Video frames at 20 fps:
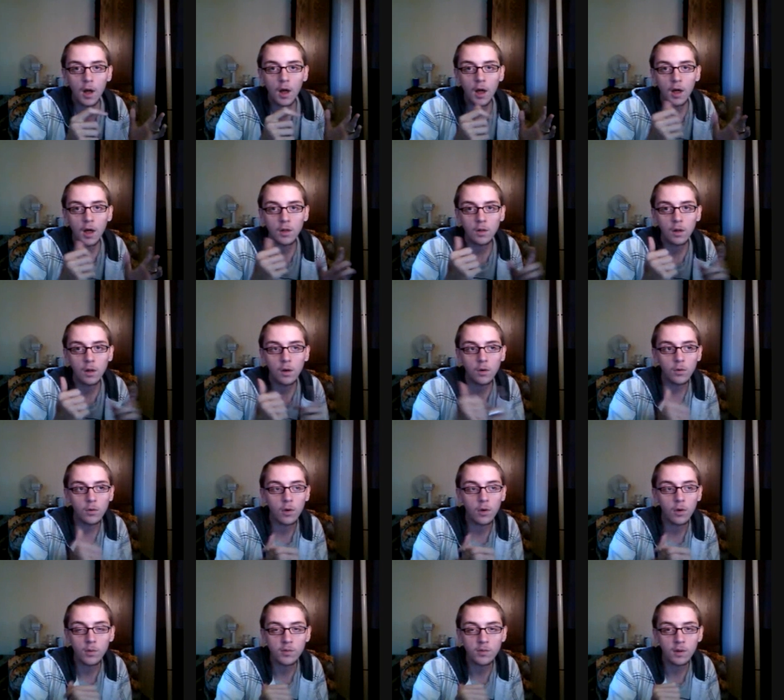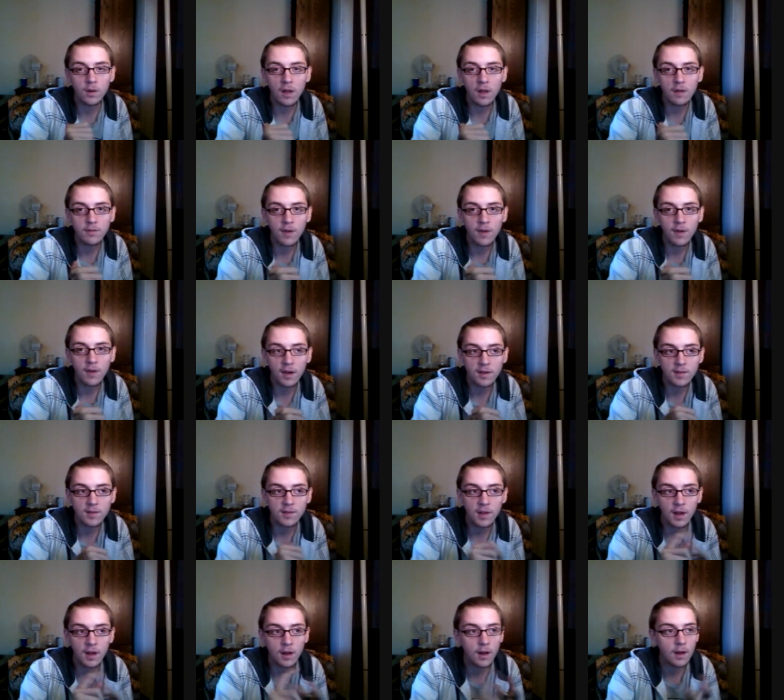Hello, No Soul FX.
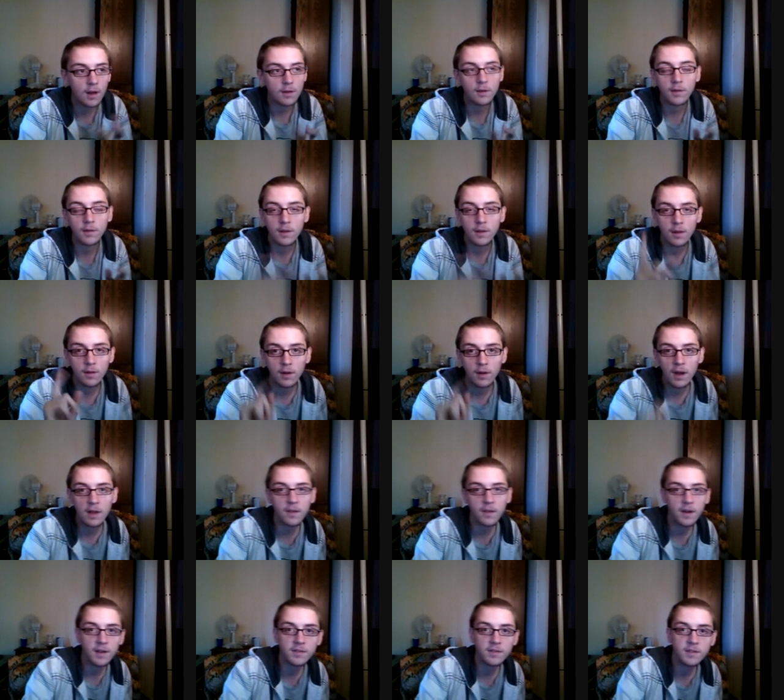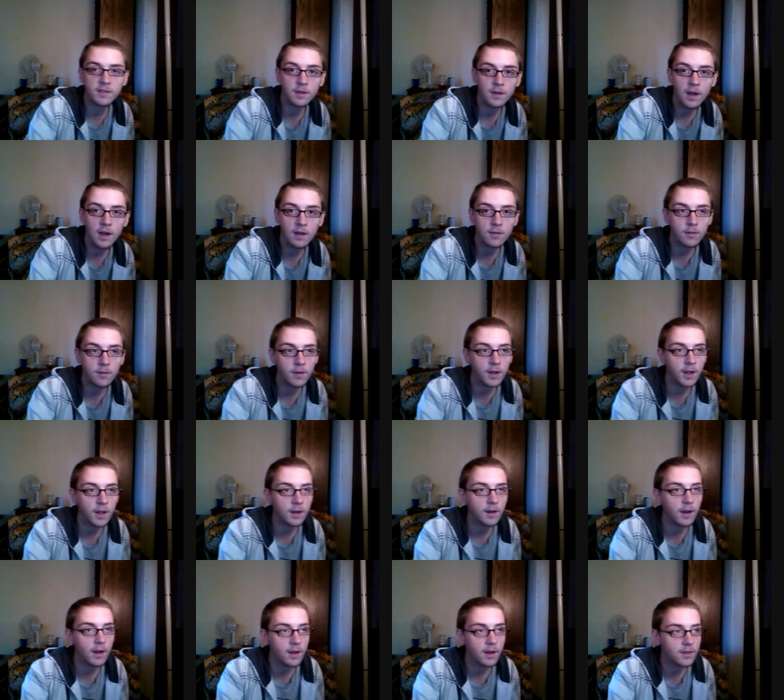And hello, the other guy that I still haven't
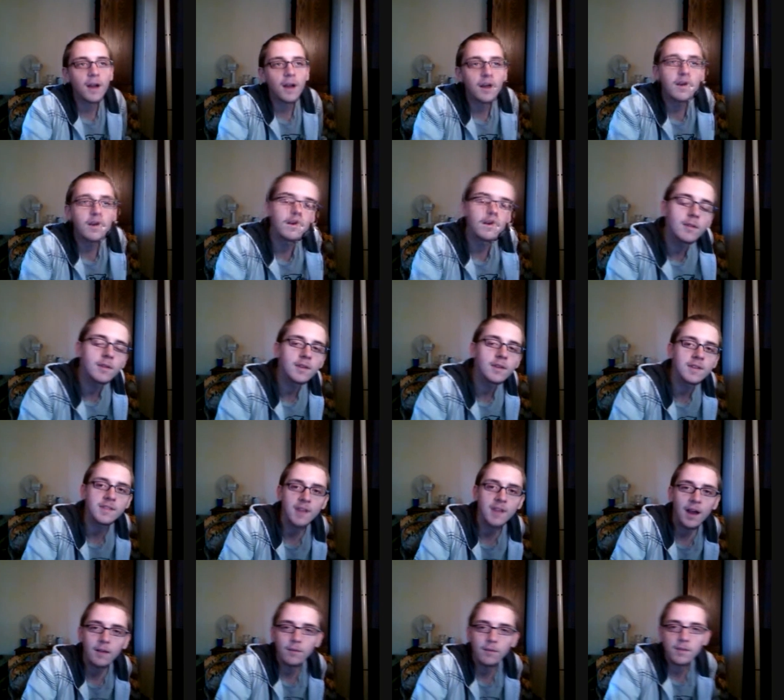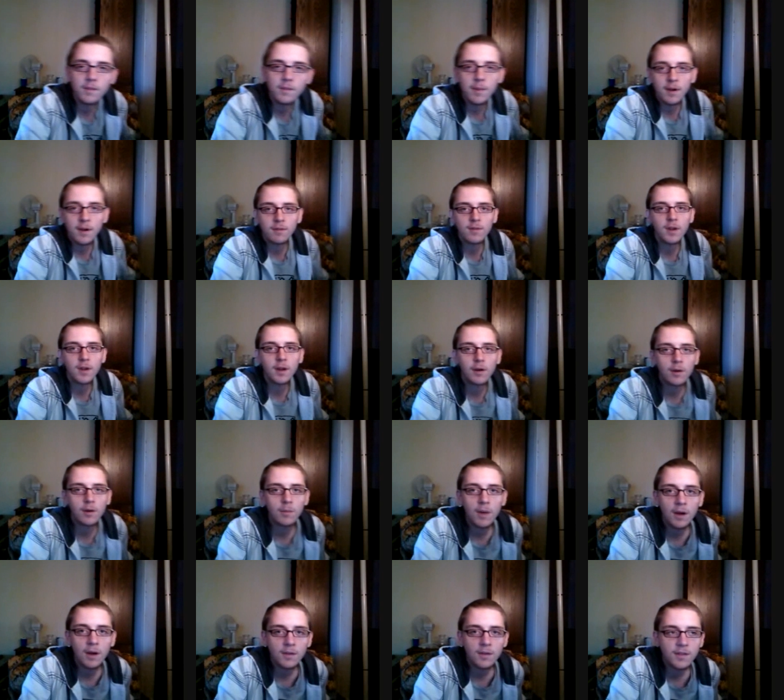recognized. I couldn't really decide what to make a video
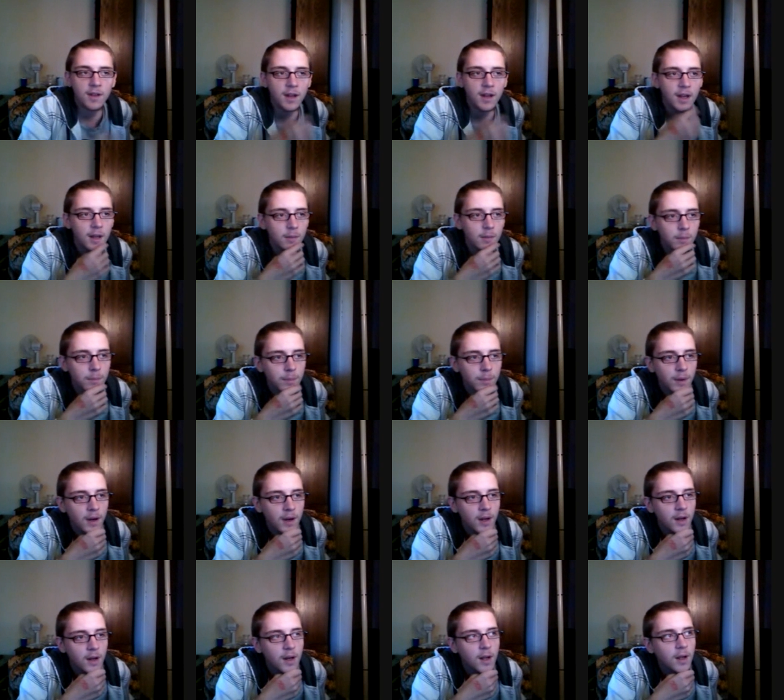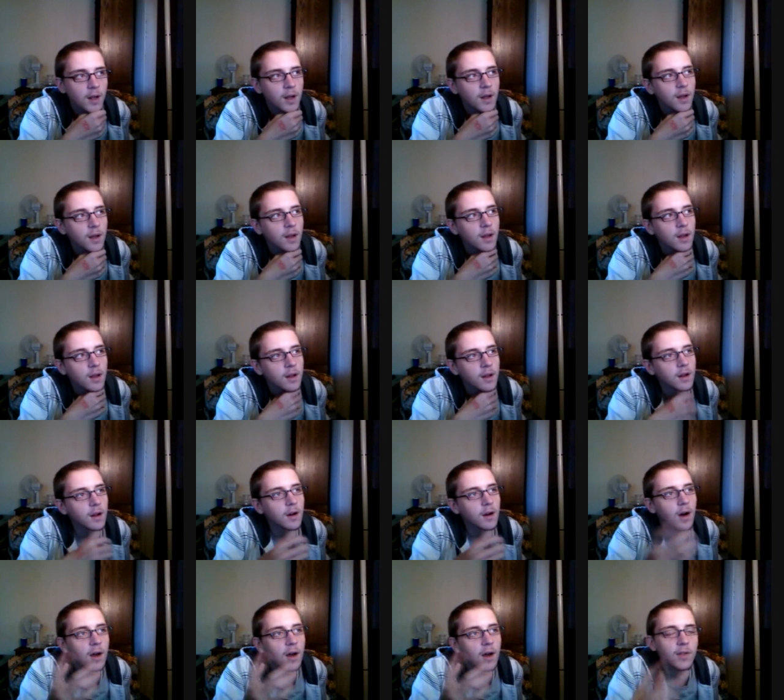about today, but, you
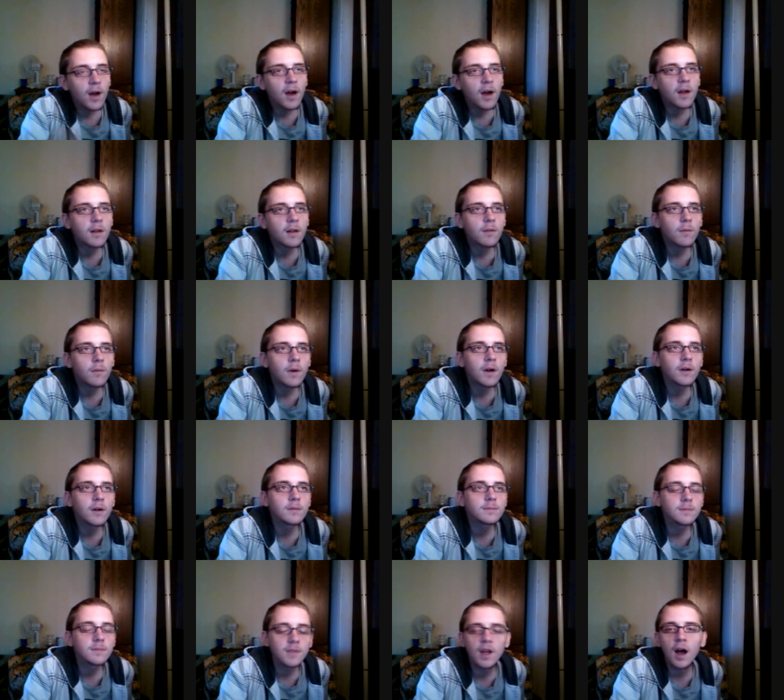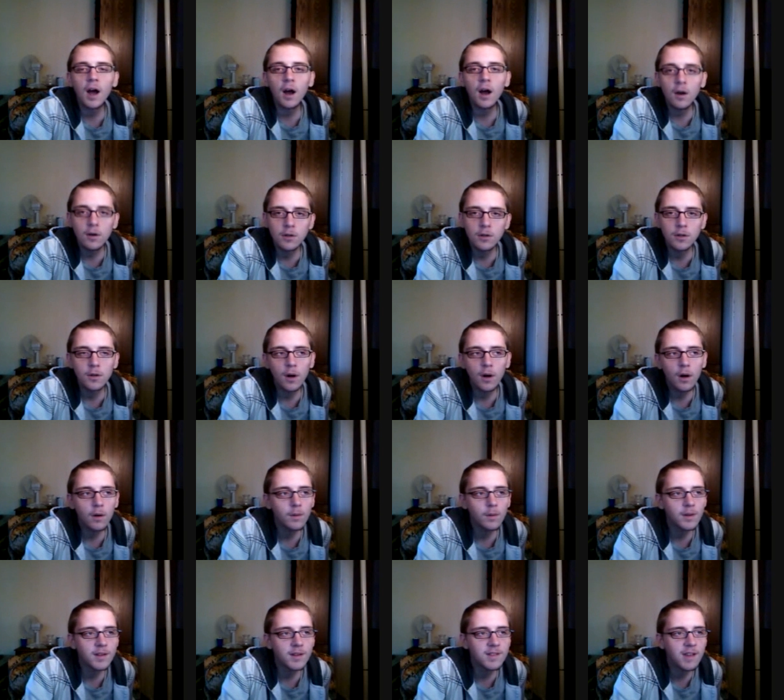know, I thought, well, Yahoo
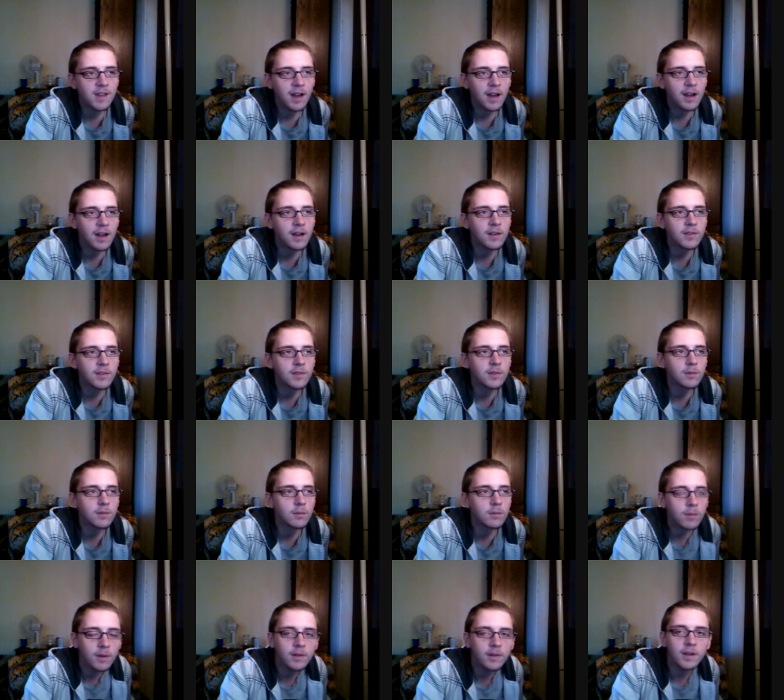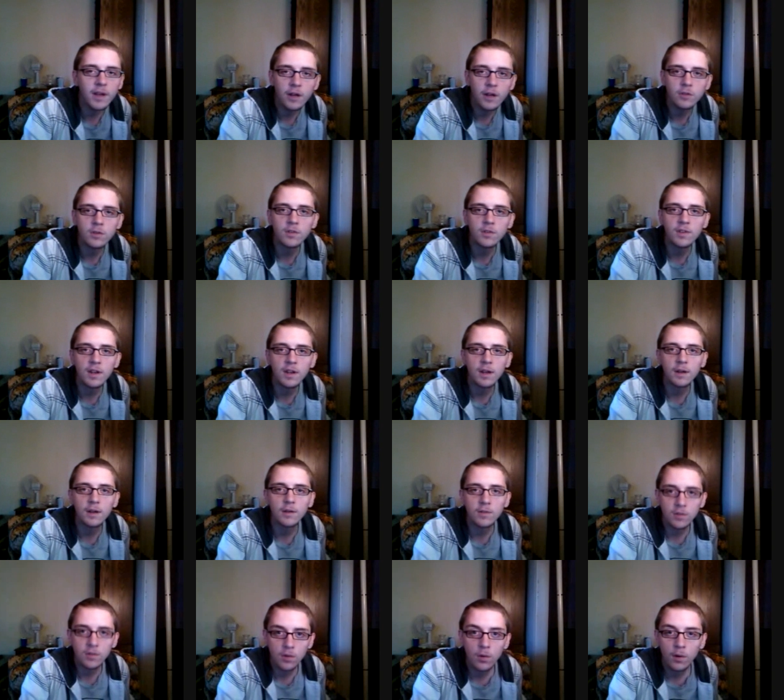always has really
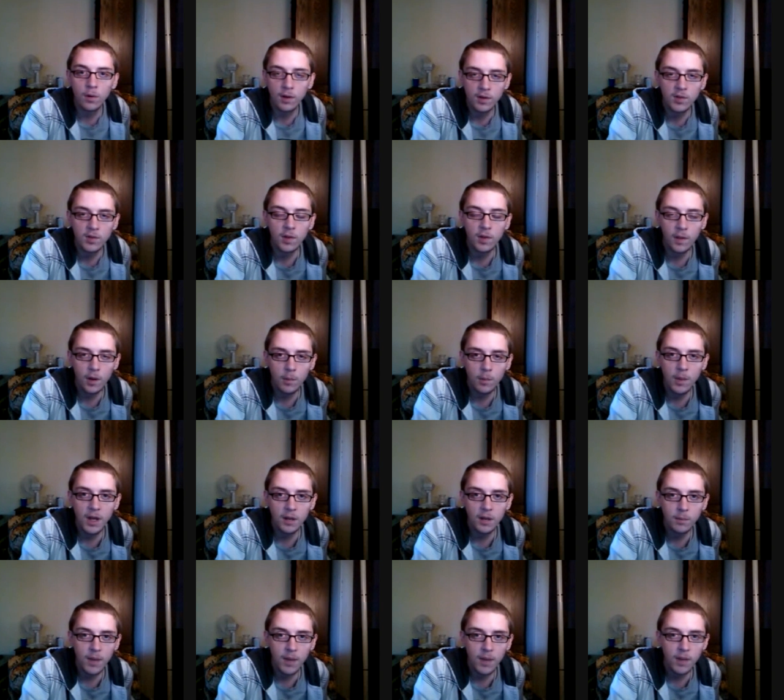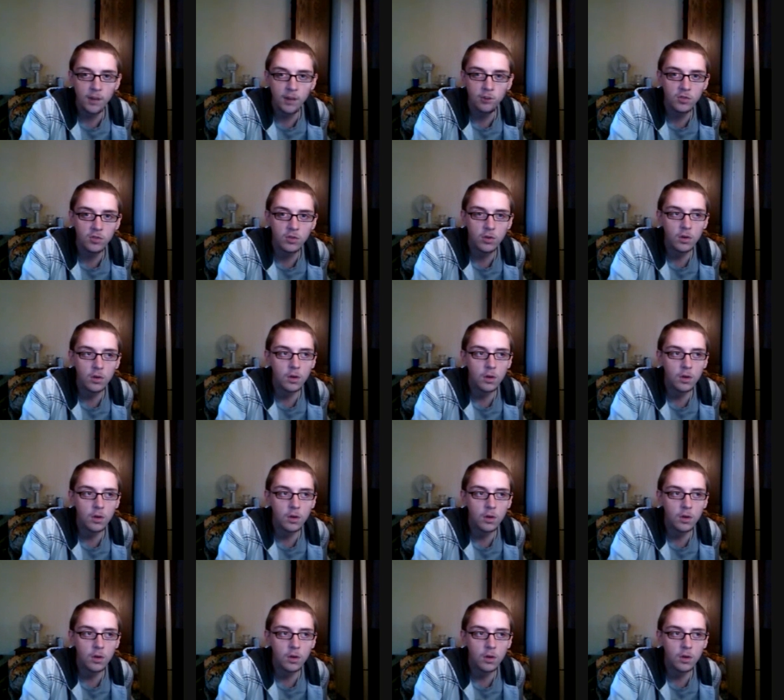interesting stories on their main page.